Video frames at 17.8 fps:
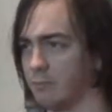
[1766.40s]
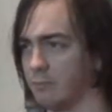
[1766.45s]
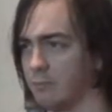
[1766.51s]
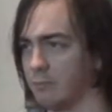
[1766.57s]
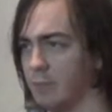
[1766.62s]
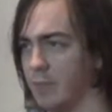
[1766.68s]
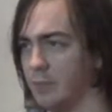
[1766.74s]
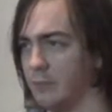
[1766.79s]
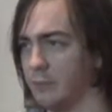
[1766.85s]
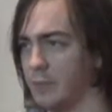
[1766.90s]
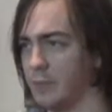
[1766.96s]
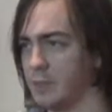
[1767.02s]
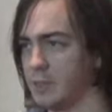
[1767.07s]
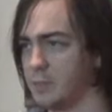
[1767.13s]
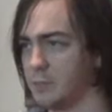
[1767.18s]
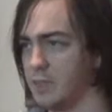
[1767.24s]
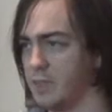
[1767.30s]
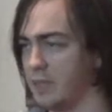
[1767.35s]
Yeah, with
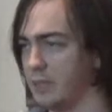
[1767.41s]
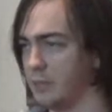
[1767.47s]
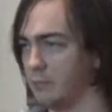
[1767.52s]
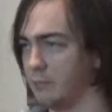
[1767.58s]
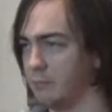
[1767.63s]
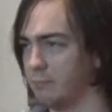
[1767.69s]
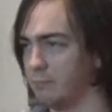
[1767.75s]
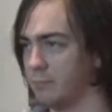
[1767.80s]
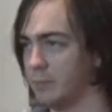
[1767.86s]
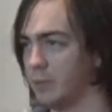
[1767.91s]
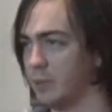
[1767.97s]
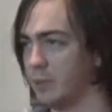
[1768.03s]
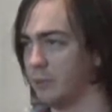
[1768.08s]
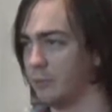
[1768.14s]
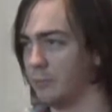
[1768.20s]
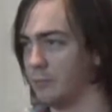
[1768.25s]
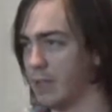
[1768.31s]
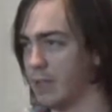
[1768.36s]
this being a
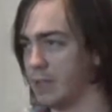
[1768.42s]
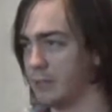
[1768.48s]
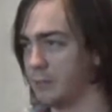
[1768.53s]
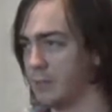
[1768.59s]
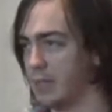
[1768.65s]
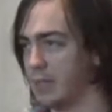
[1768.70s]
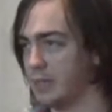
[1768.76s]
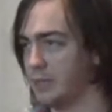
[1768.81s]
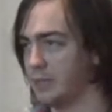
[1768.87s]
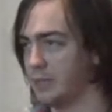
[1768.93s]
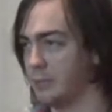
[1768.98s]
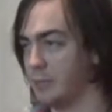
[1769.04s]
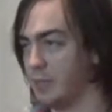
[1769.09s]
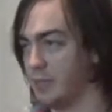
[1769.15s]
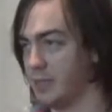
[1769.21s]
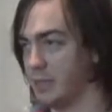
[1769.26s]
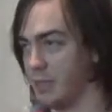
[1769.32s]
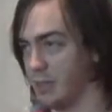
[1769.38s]
randomizer and
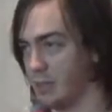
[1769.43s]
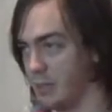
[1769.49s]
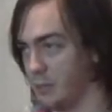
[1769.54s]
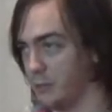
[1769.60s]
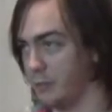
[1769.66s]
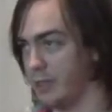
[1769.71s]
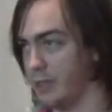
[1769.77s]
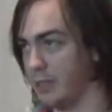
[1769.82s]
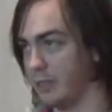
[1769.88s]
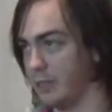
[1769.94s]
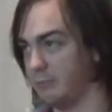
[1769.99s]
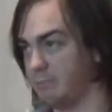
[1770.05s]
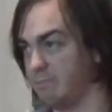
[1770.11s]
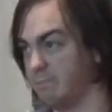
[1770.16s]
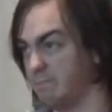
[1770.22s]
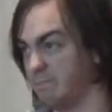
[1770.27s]
me not knowing,